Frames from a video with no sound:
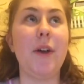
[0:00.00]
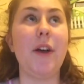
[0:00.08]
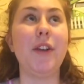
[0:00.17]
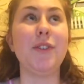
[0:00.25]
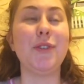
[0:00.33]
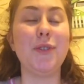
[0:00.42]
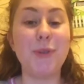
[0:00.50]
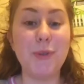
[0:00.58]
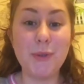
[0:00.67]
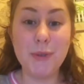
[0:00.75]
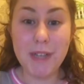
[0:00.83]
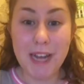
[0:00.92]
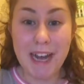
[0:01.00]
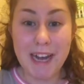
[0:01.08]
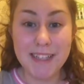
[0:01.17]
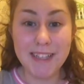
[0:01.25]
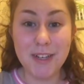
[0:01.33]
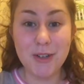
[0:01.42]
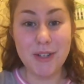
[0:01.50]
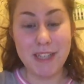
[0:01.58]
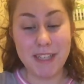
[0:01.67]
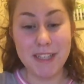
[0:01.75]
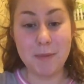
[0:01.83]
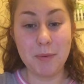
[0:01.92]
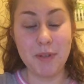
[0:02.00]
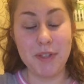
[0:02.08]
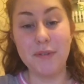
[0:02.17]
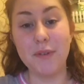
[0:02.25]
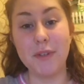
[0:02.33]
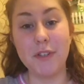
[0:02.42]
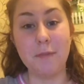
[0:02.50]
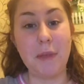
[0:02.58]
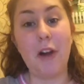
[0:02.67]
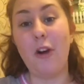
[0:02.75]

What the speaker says: as soon as an audience is put in front of me,